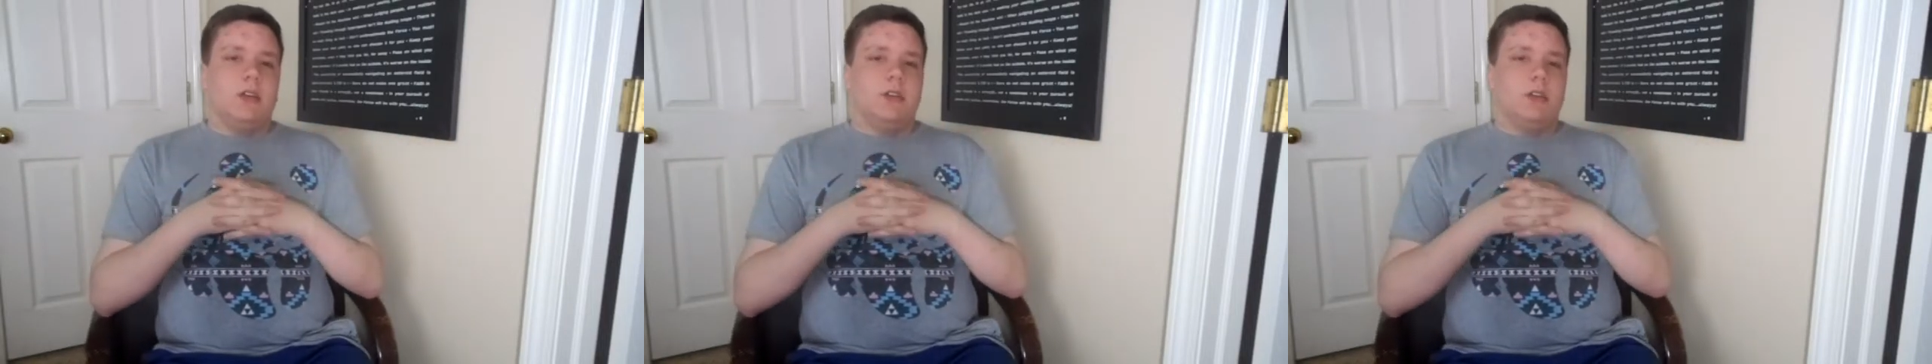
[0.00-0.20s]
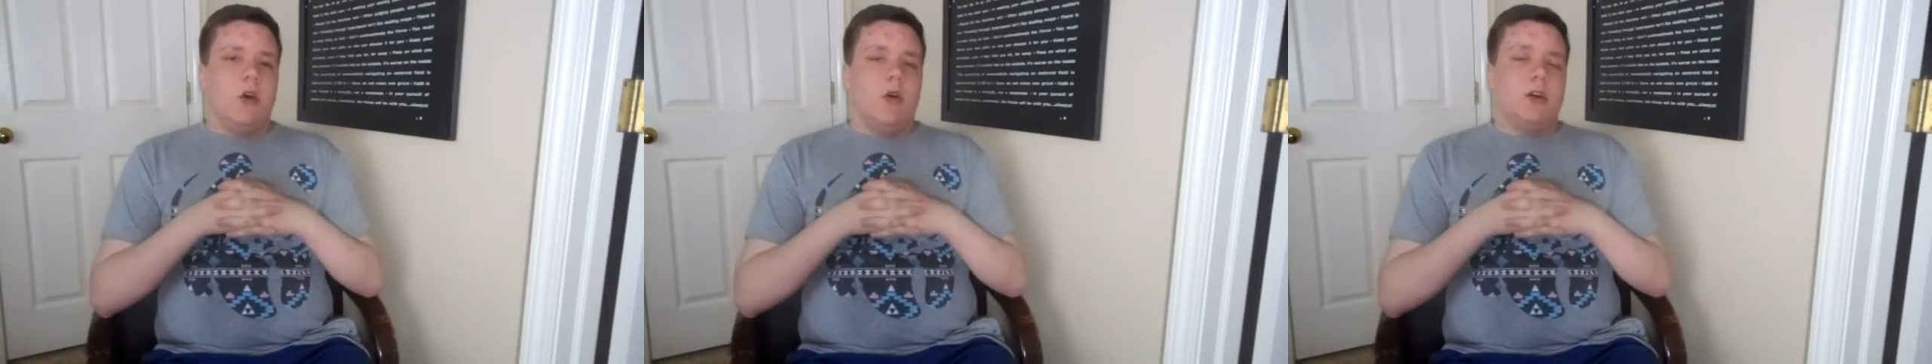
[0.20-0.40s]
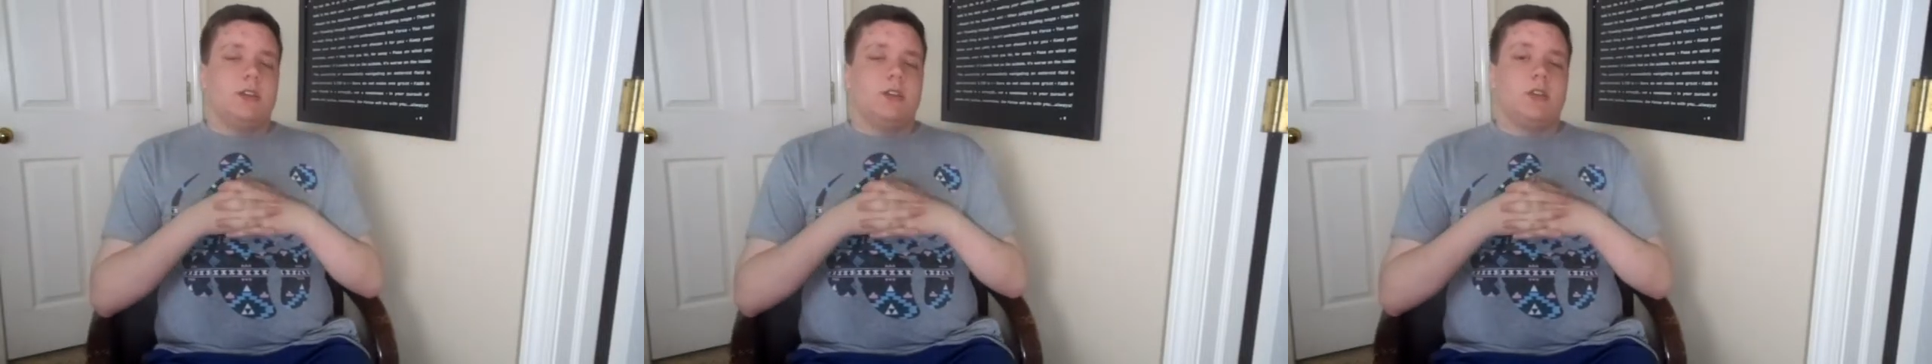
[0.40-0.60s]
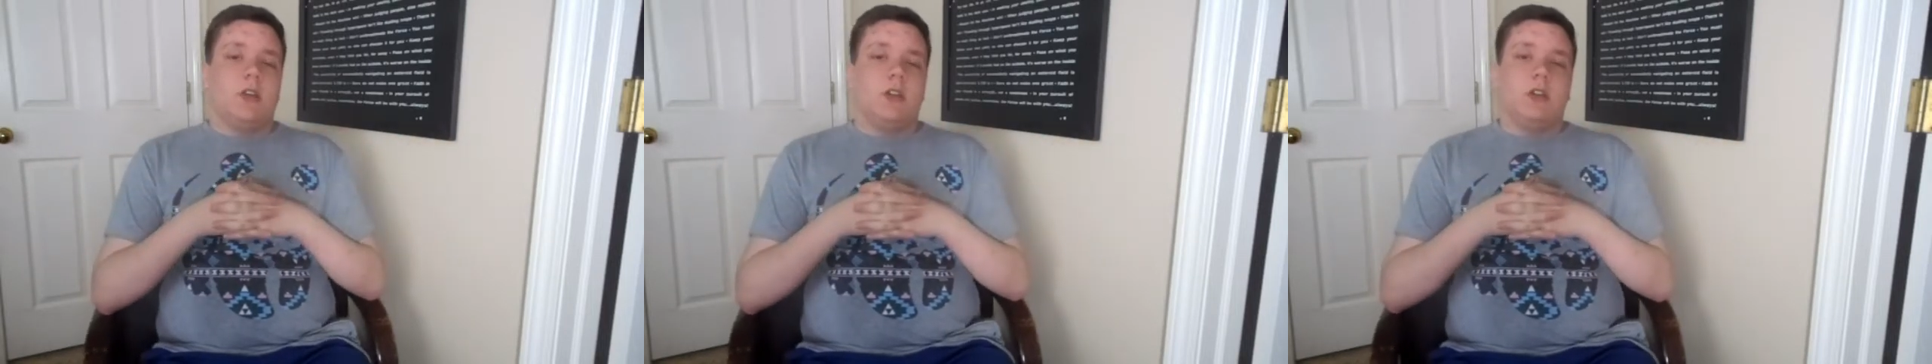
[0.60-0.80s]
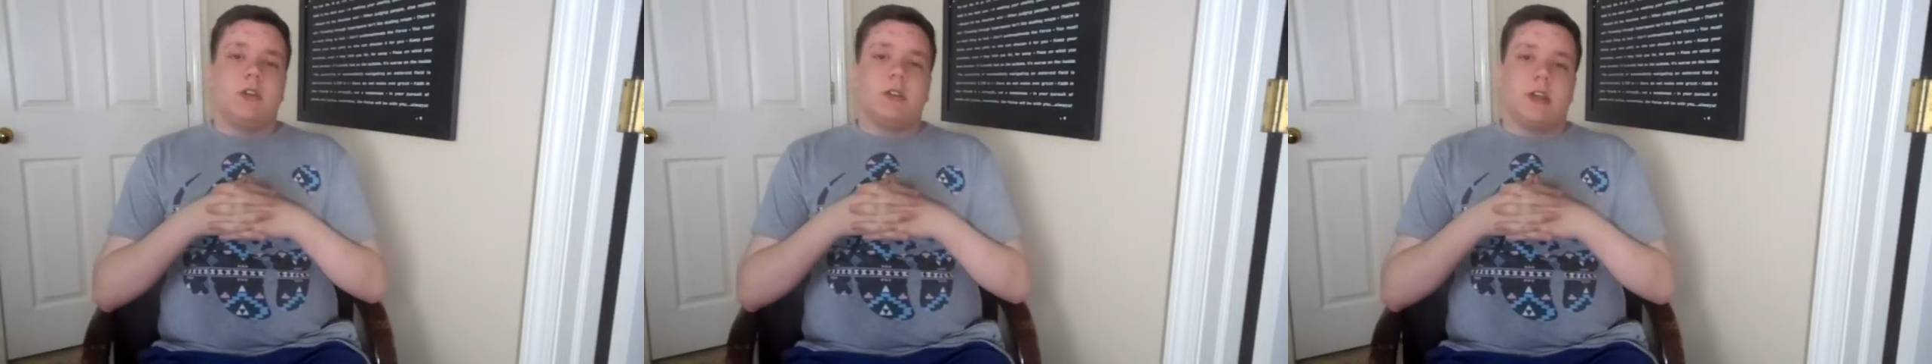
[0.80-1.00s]
So I
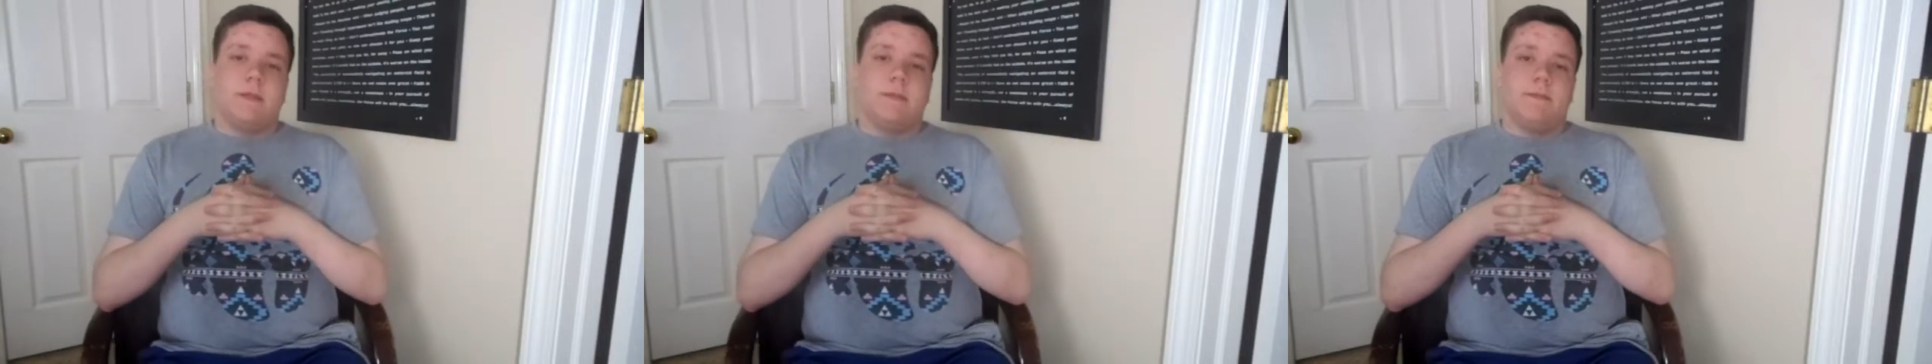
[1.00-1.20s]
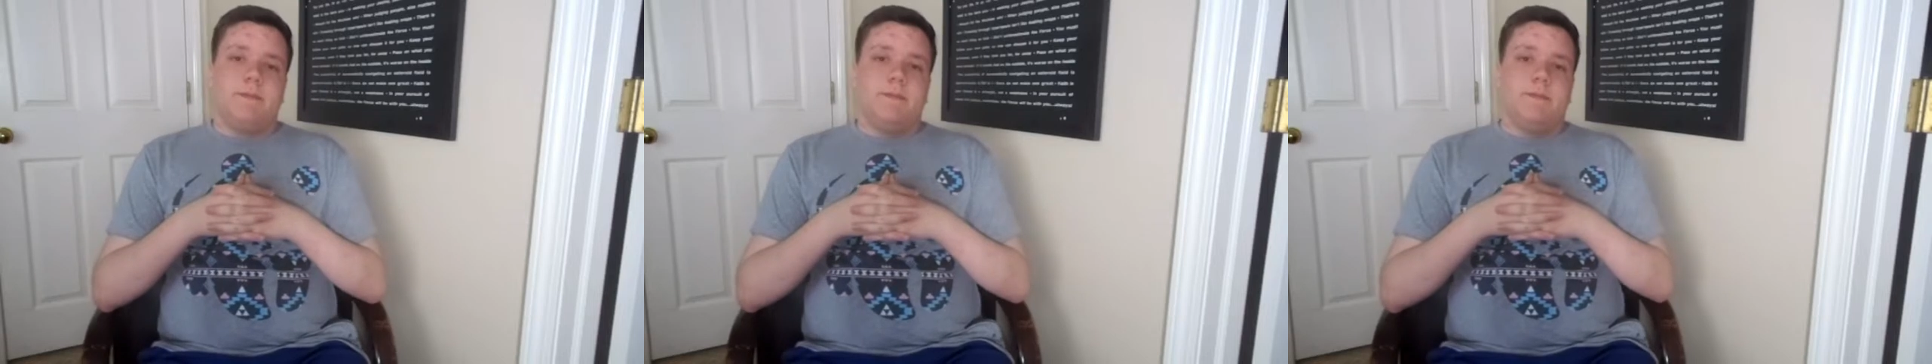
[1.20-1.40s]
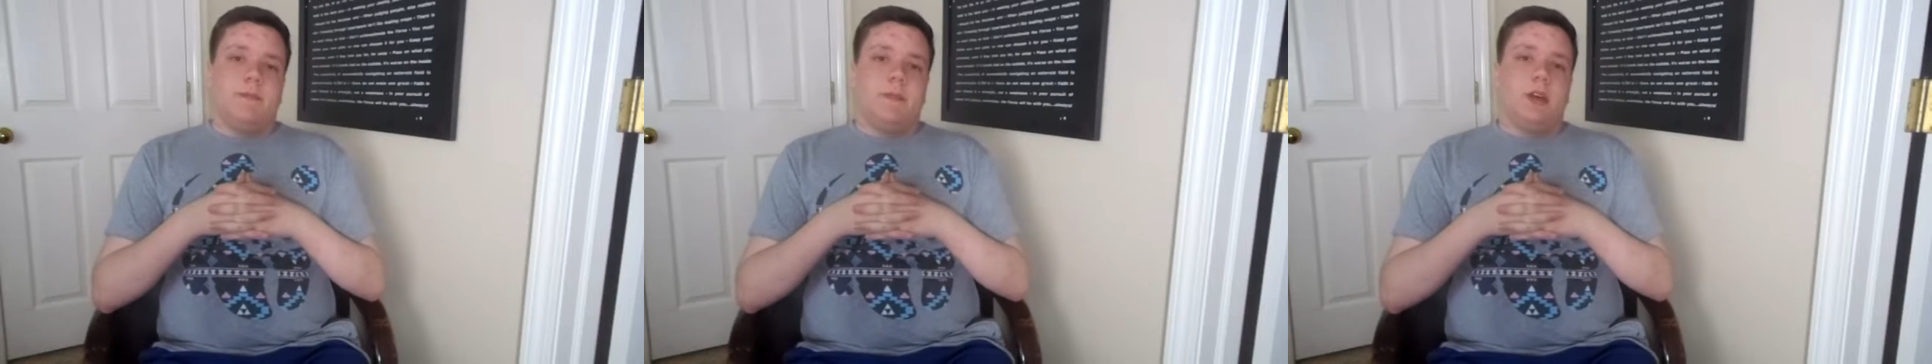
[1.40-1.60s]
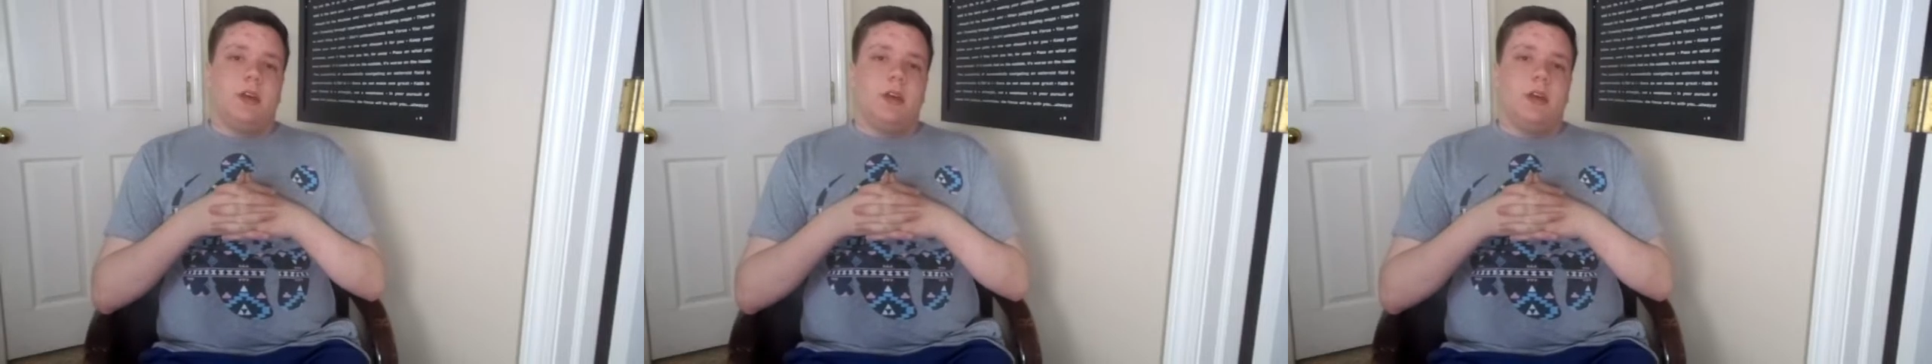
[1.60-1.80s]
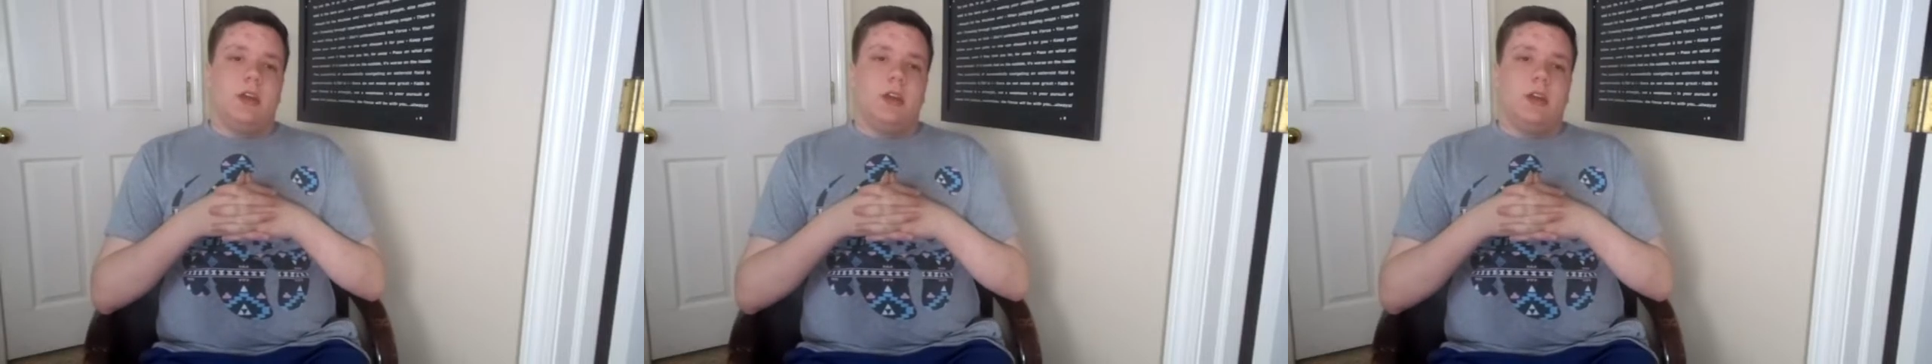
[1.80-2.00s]
started looking.
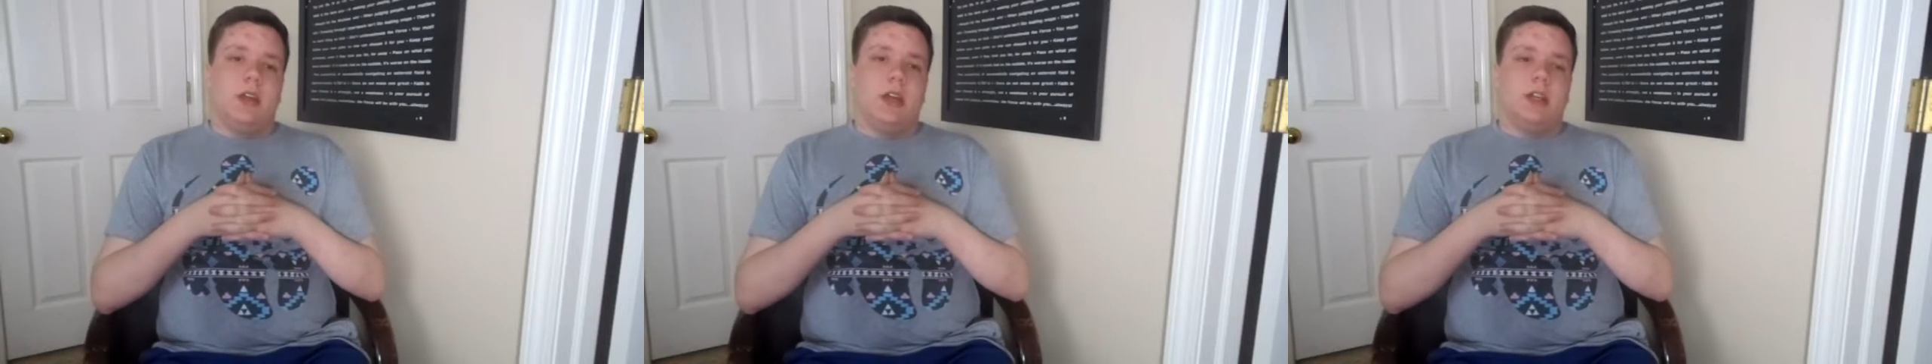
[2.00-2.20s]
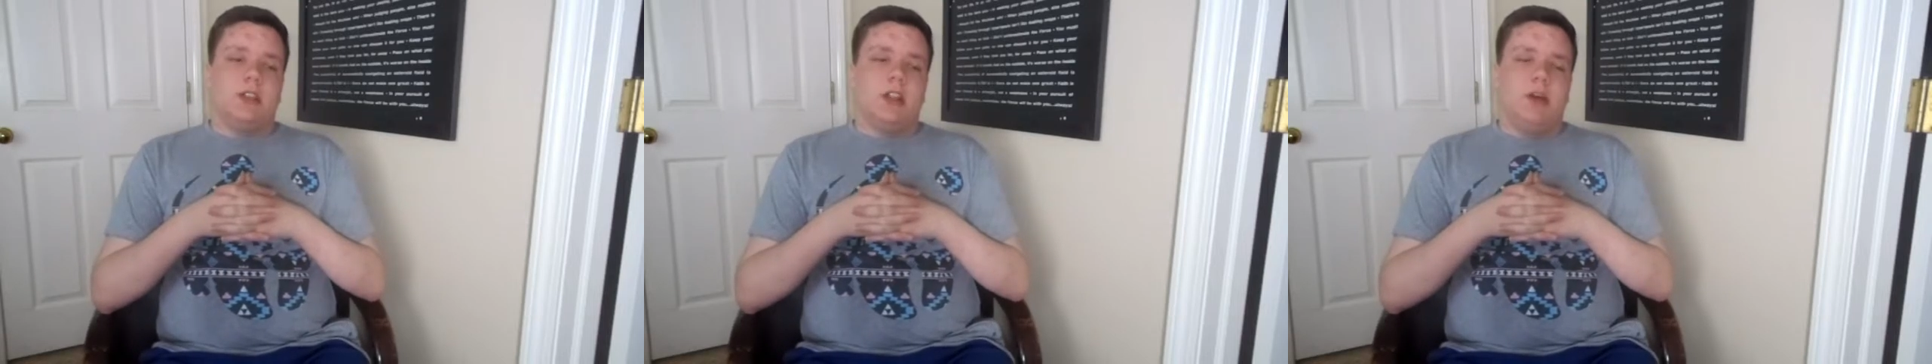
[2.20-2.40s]
Yes,